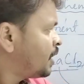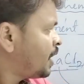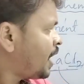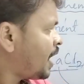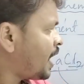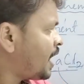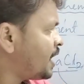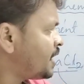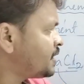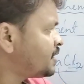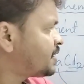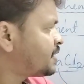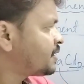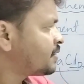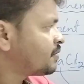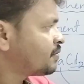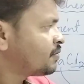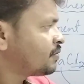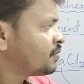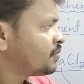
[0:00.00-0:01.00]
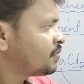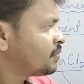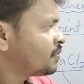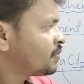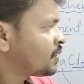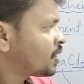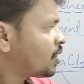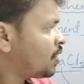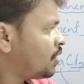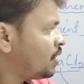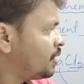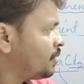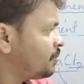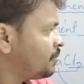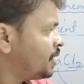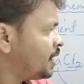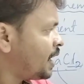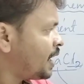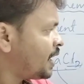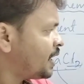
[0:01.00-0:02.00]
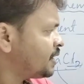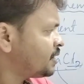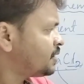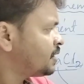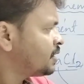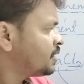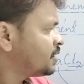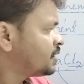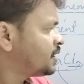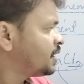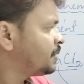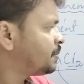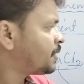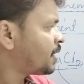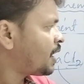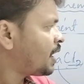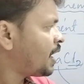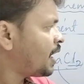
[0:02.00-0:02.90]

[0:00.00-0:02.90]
As, calling me as zebra,